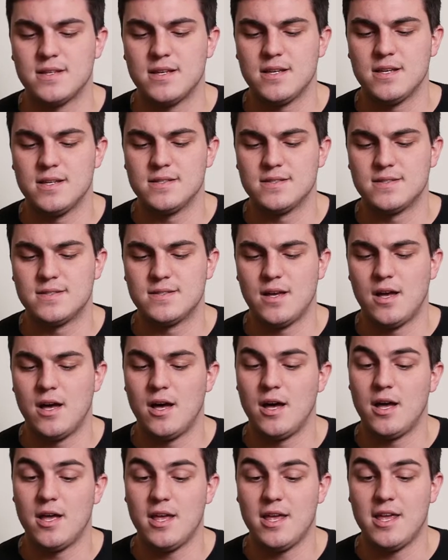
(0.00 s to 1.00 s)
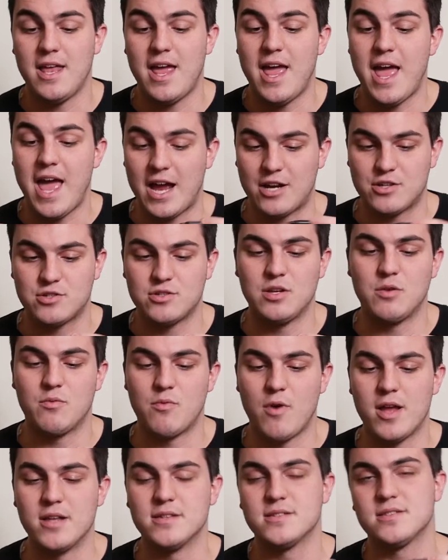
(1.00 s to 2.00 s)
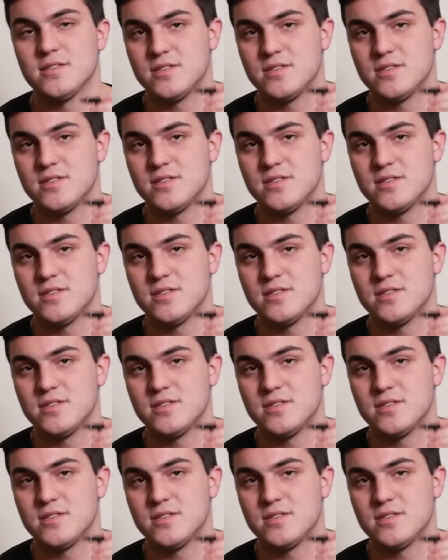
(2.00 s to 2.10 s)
is it actually writes.